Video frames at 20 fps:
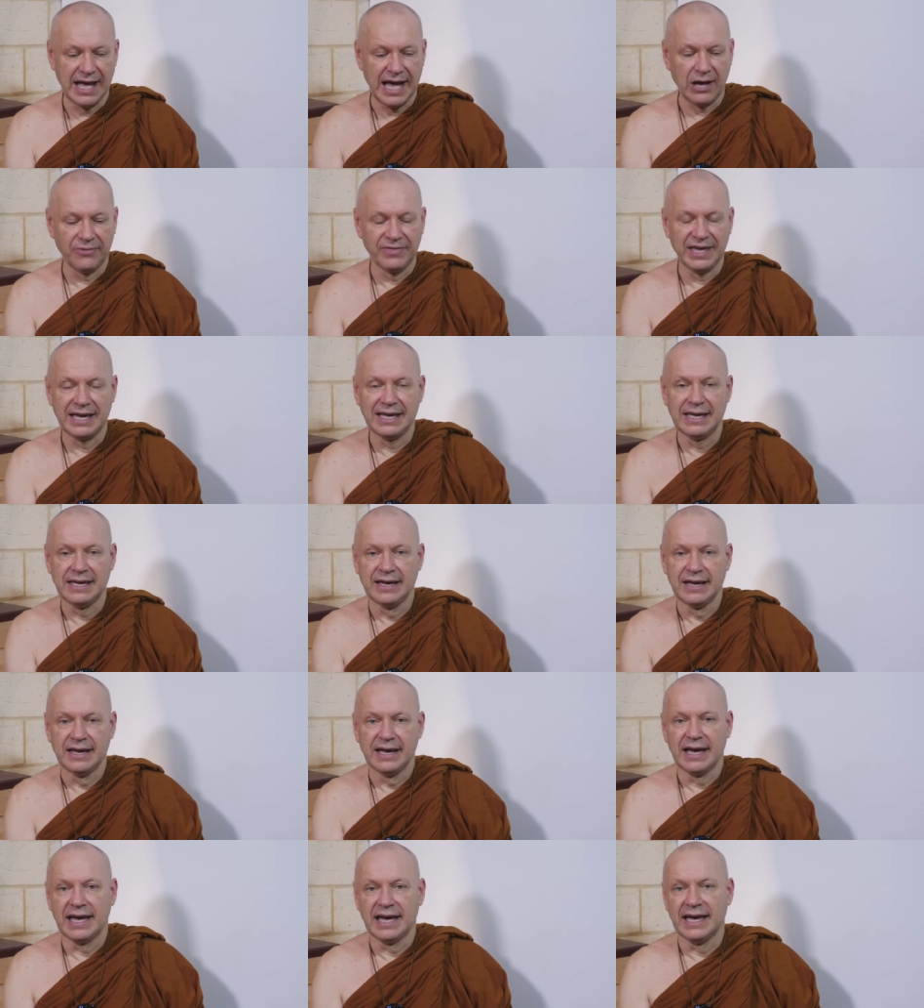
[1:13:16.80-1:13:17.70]
how they
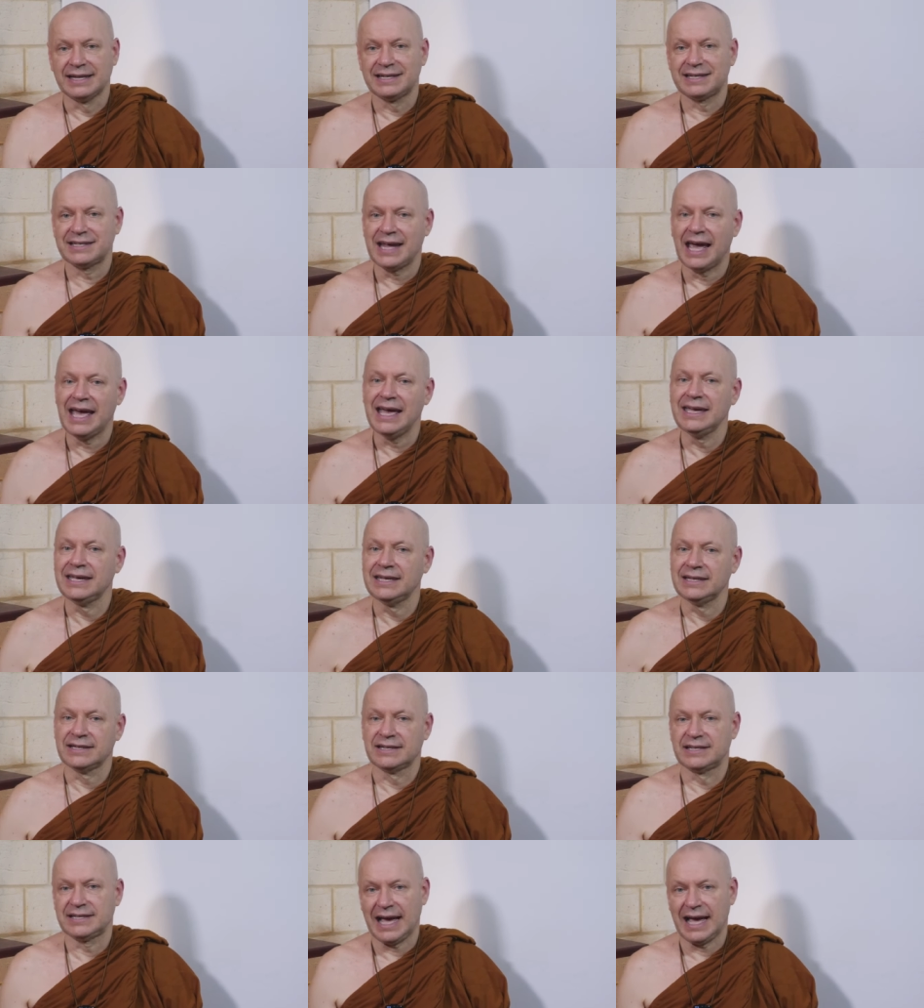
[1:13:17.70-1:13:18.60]
uh,
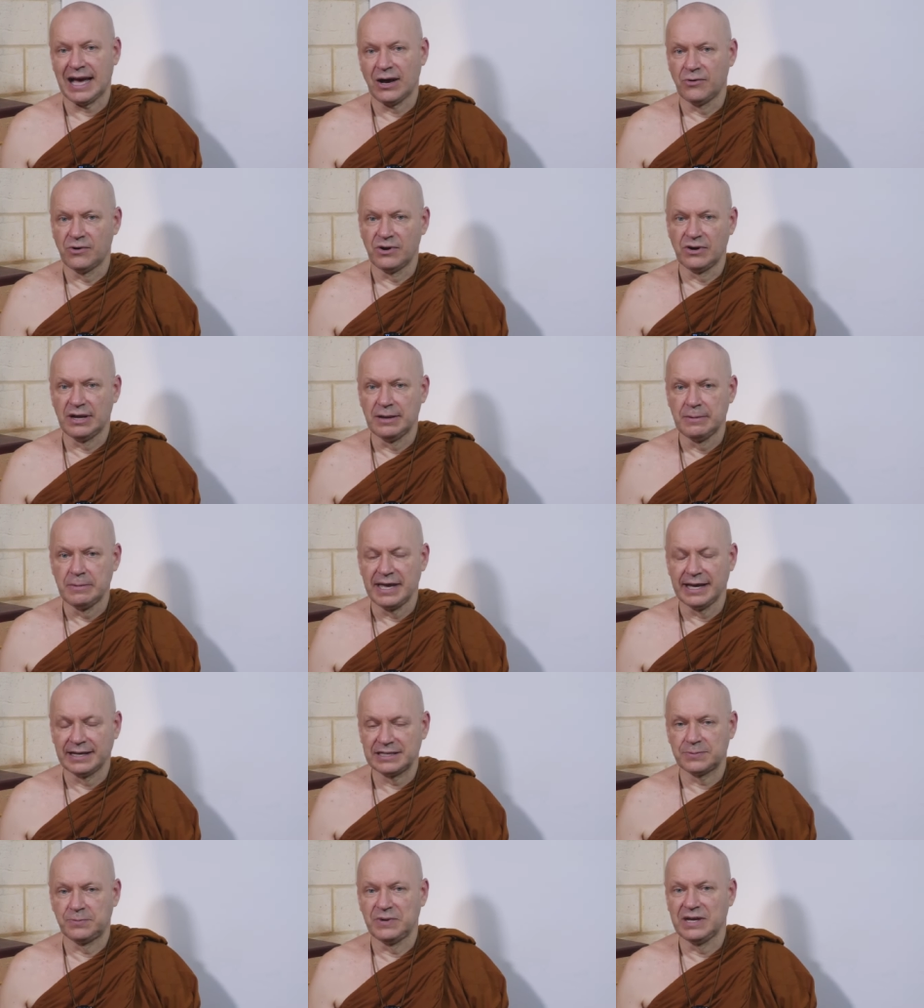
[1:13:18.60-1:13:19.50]
taint our
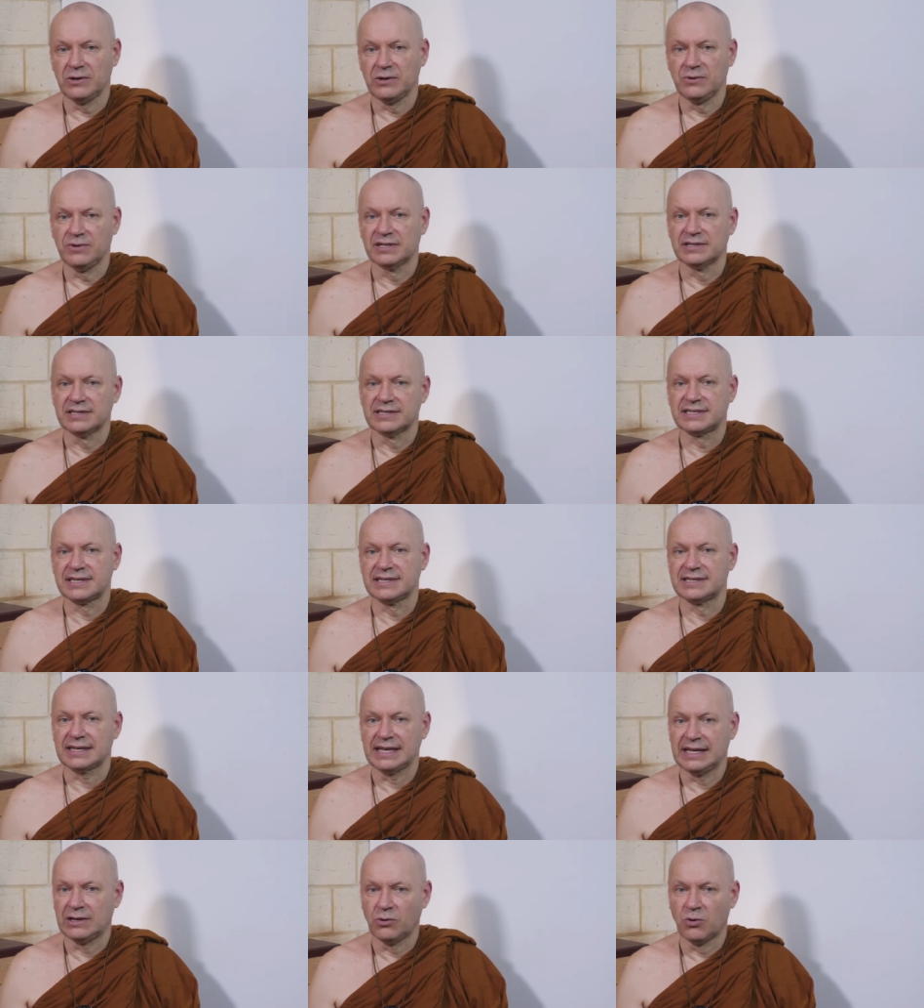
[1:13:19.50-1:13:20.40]

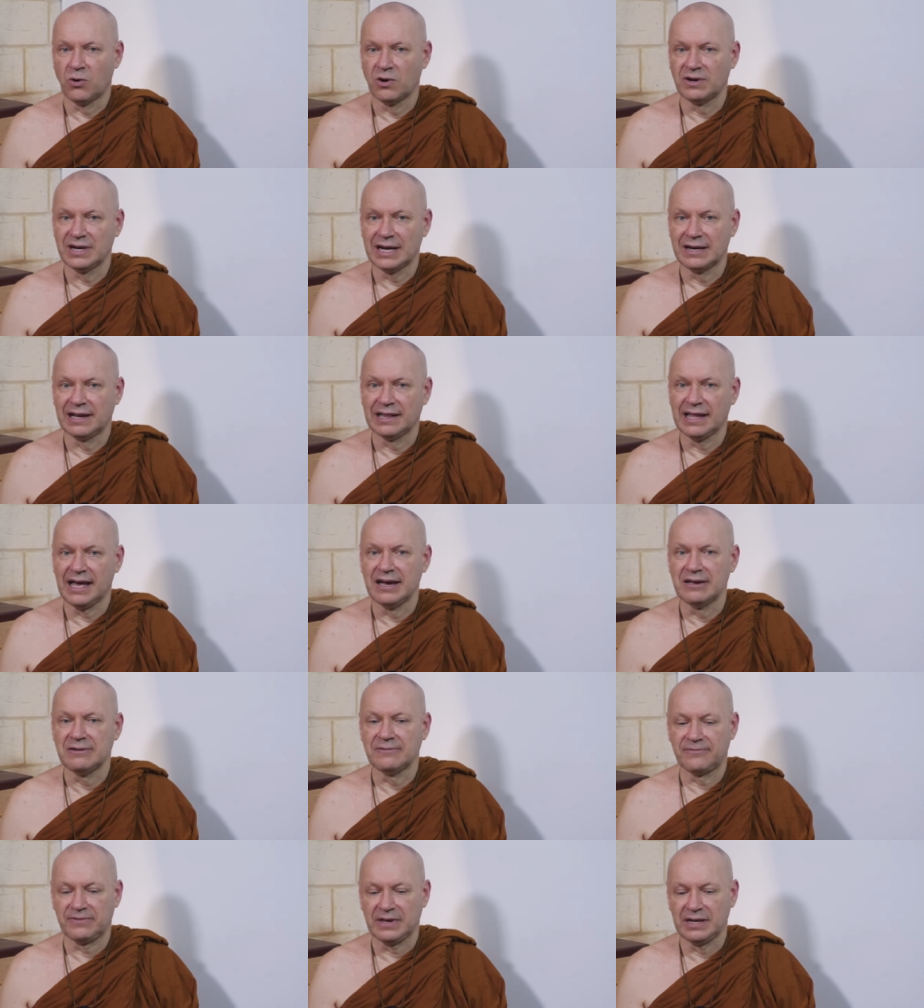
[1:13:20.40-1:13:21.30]
experiences in ordinary
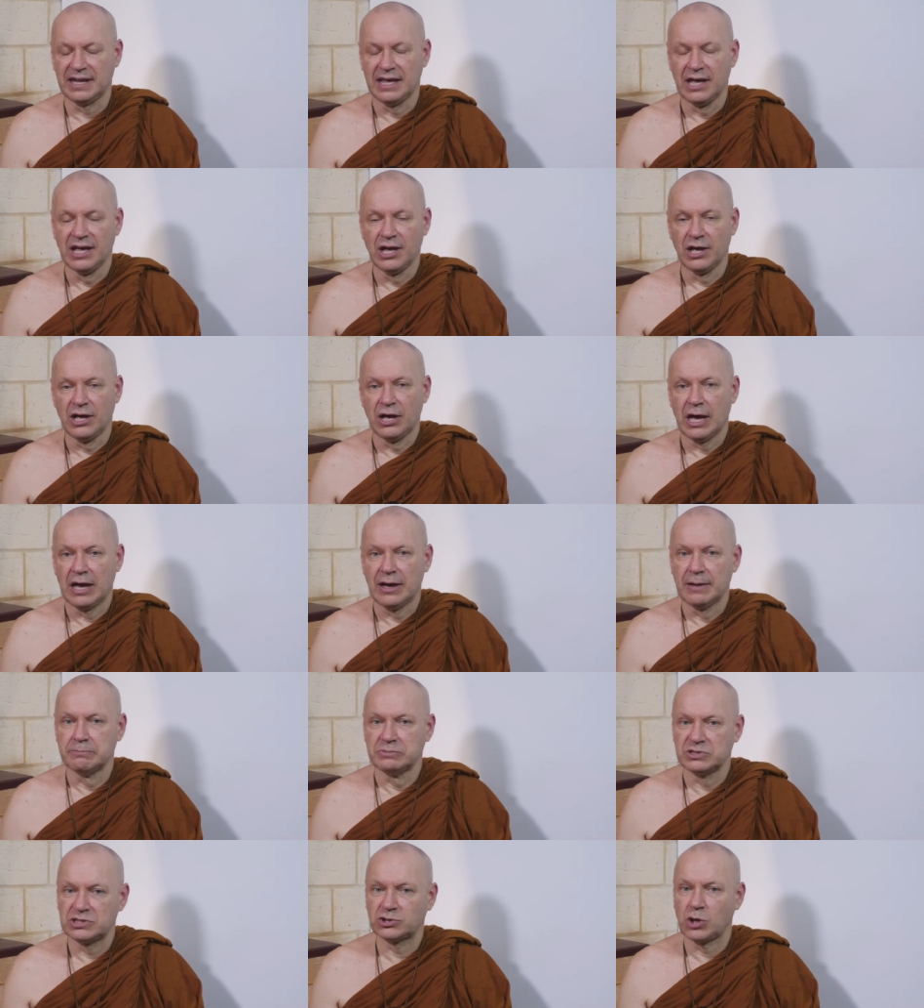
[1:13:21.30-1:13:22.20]
life and uh,
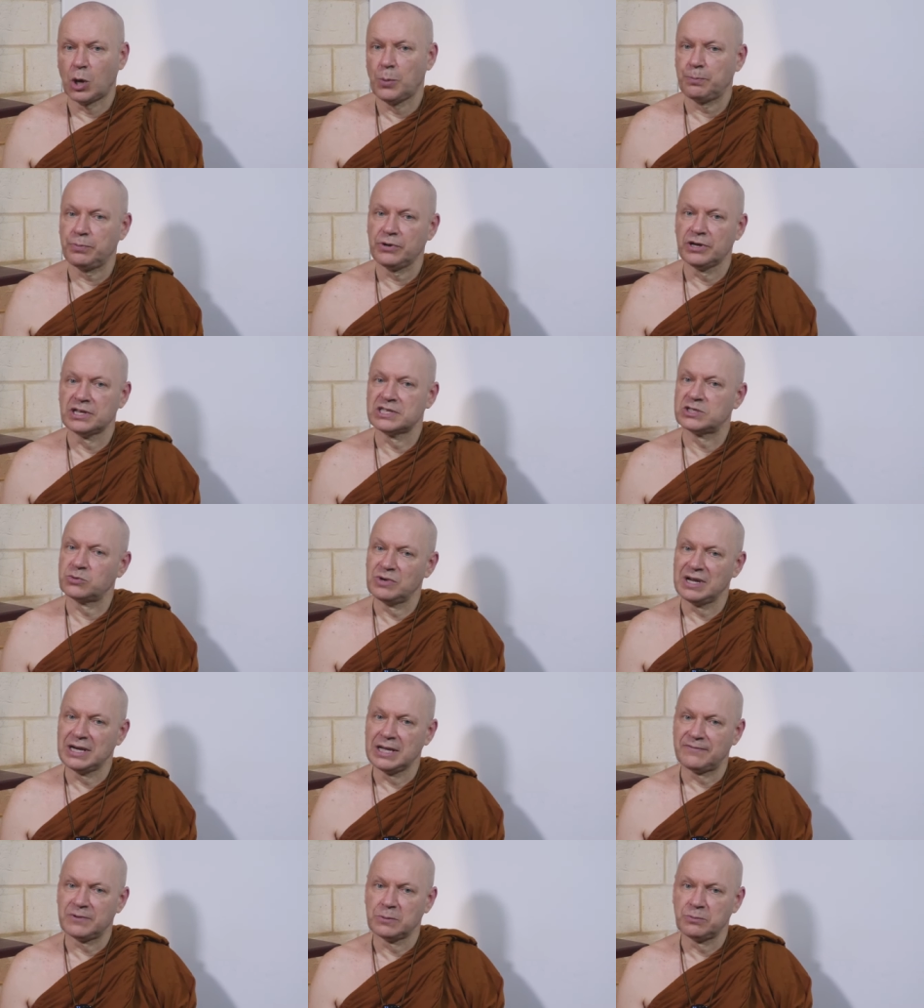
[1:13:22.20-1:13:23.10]
stop us
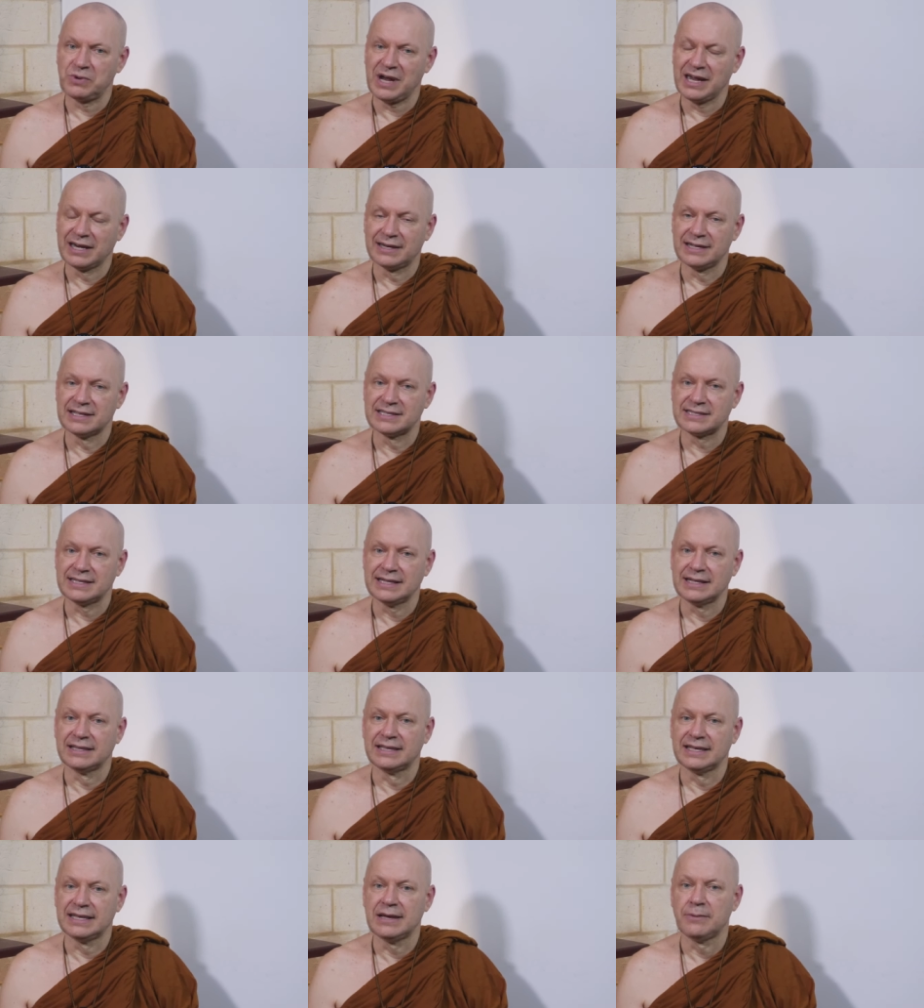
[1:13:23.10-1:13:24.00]
really from
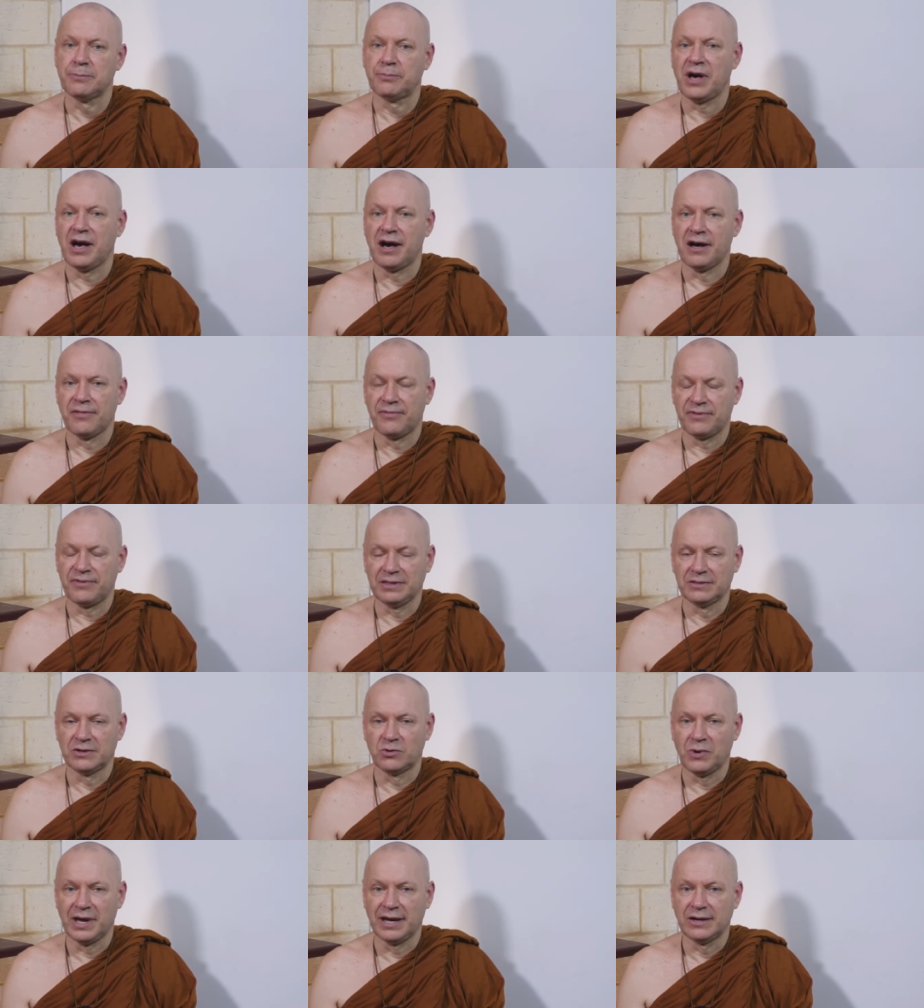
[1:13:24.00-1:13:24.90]
practicing the path in
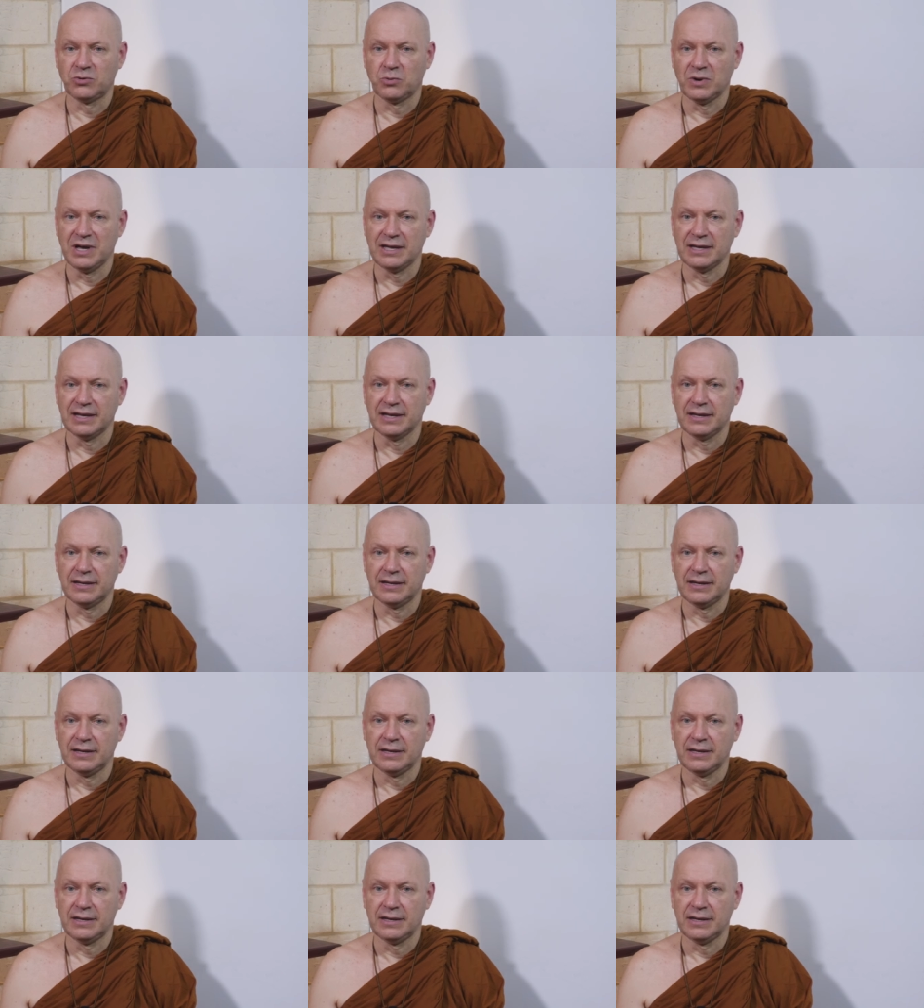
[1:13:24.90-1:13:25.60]
the right way. Huh?